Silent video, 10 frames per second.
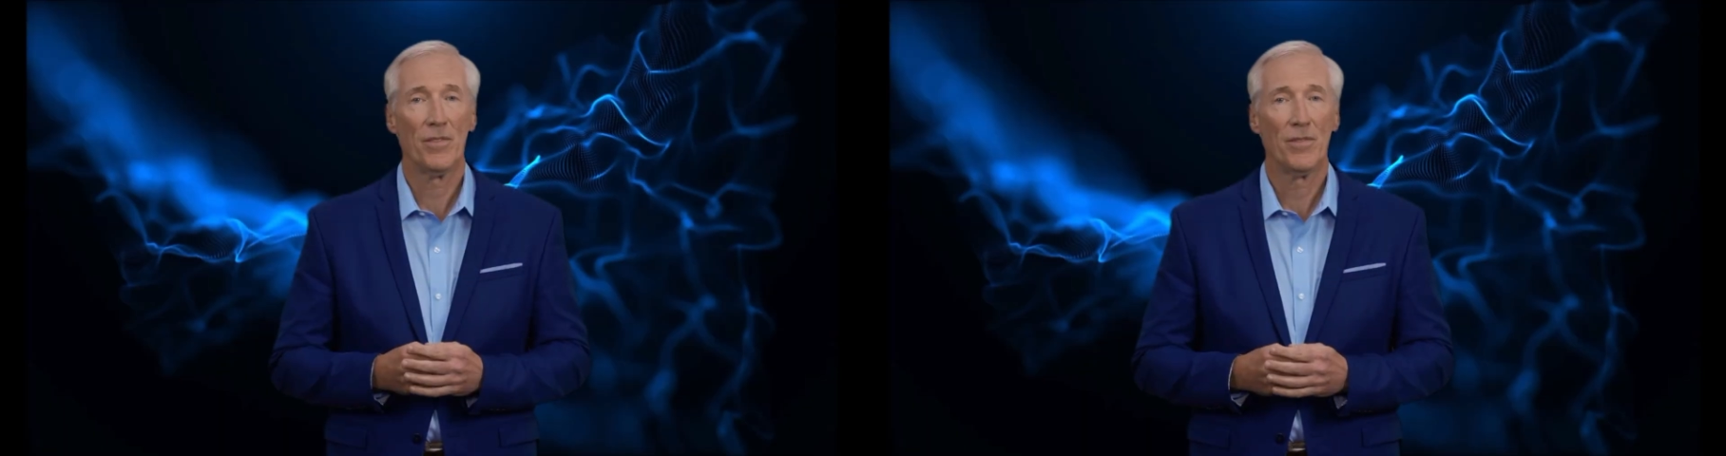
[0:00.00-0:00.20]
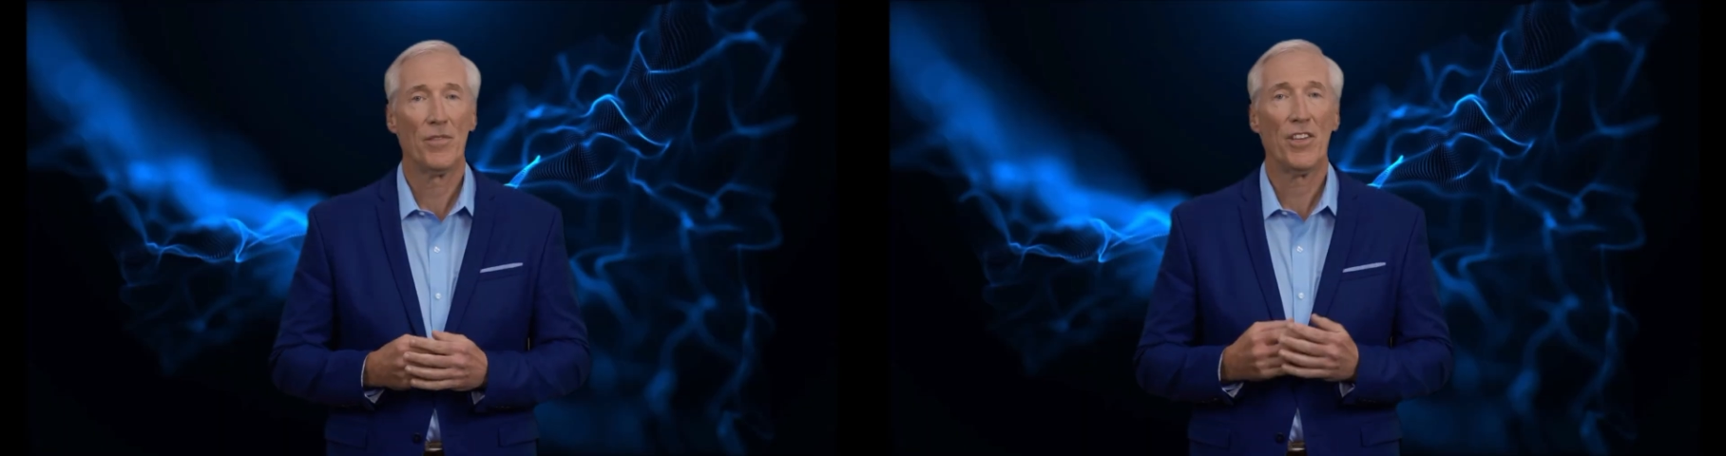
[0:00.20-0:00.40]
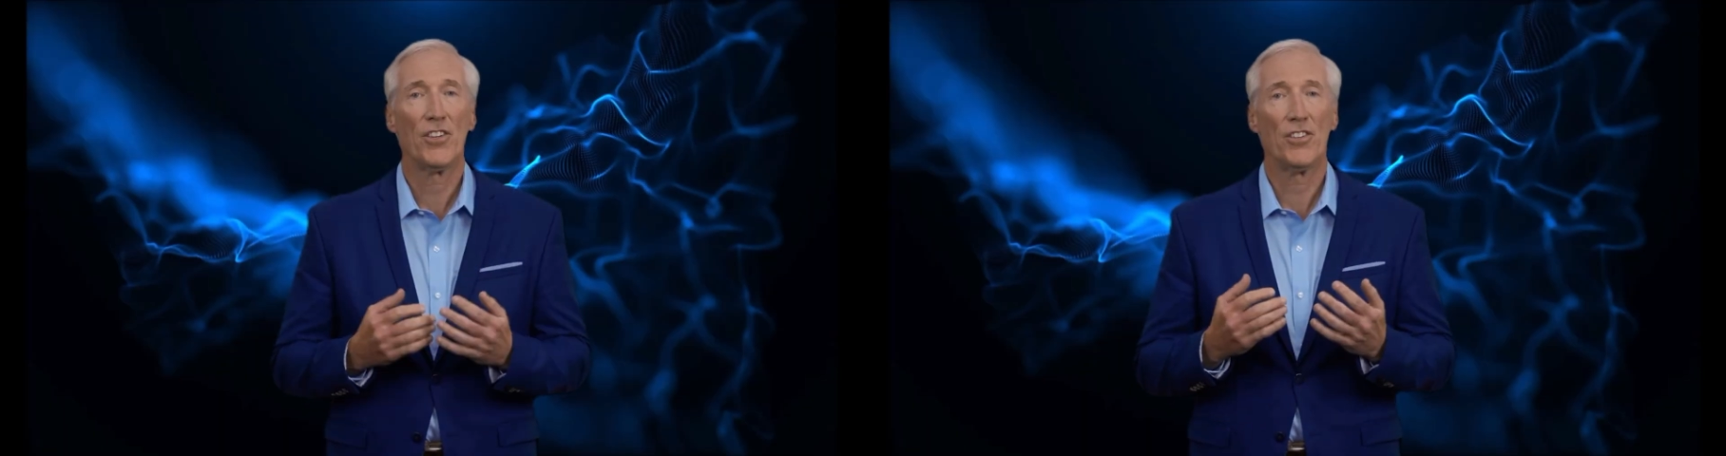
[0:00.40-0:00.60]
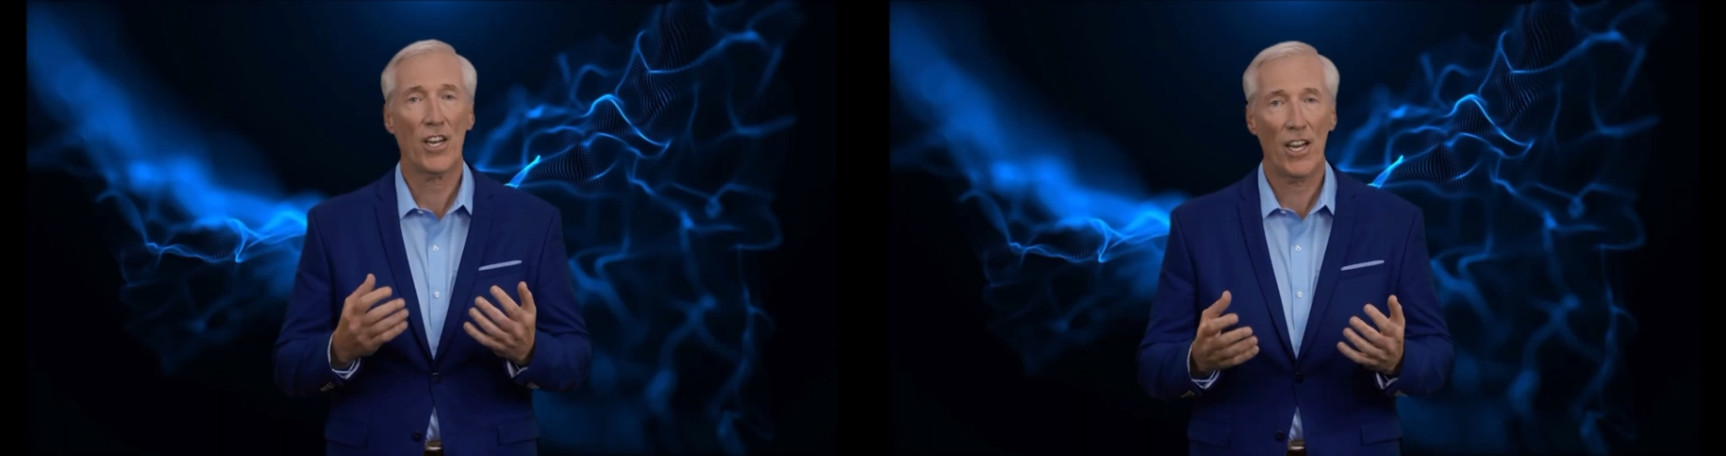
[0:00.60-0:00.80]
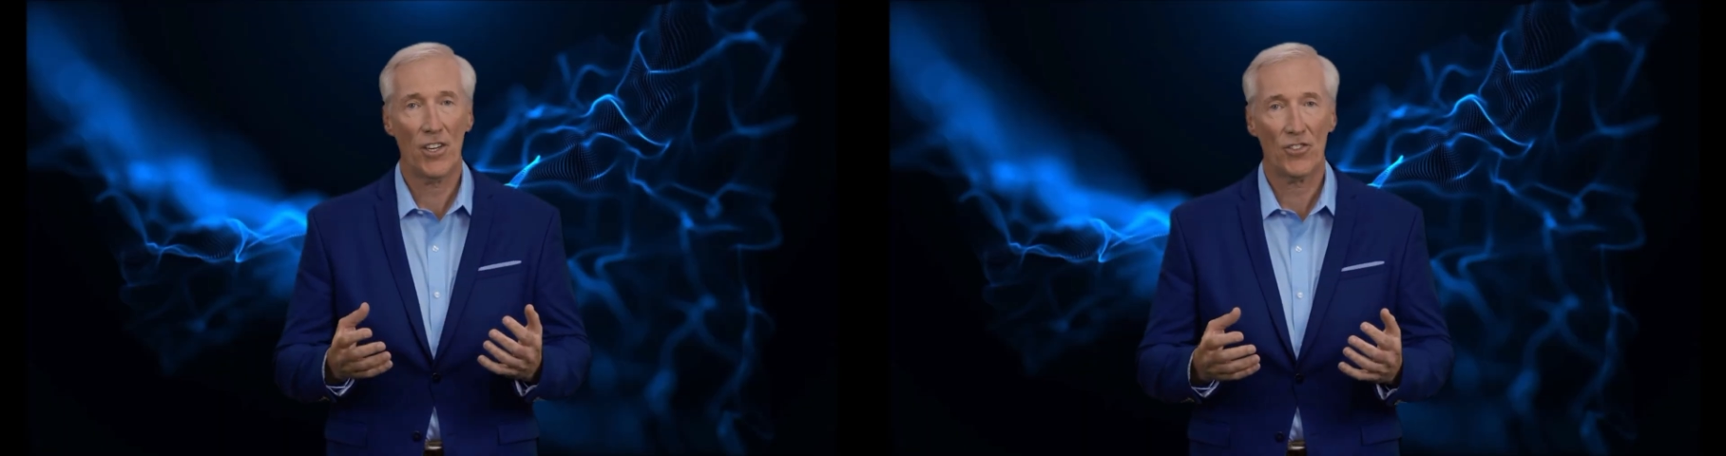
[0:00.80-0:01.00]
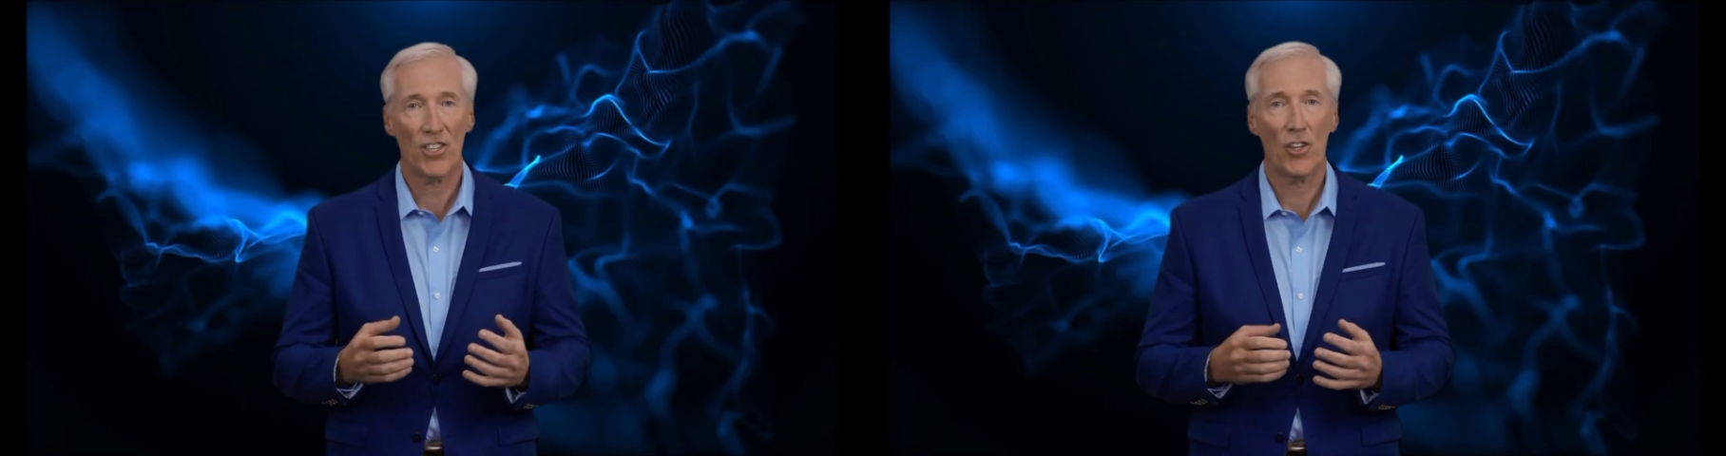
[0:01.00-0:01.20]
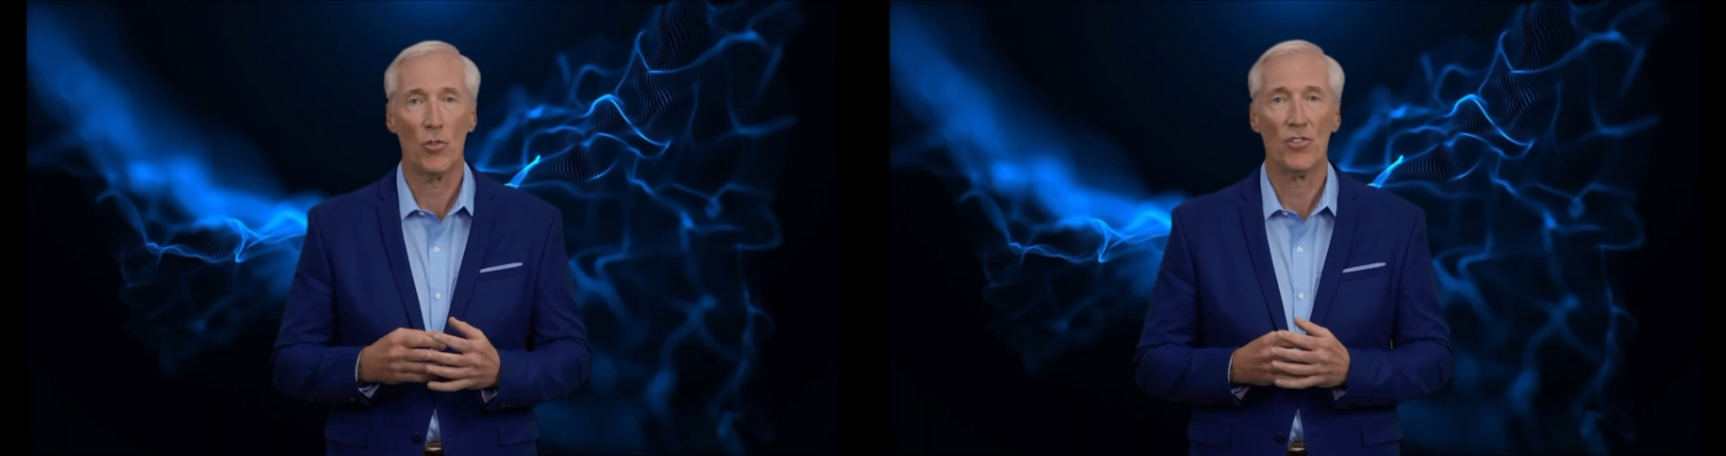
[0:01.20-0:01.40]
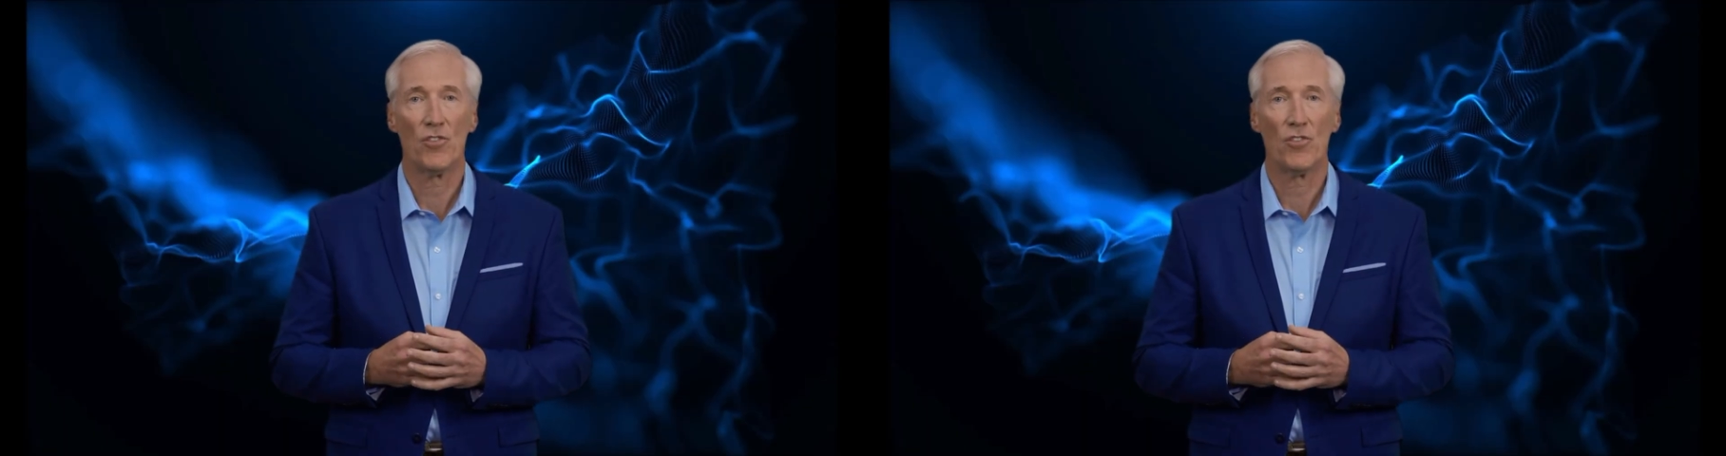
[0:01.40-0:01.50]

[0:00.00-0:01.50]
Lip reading: This entire sequence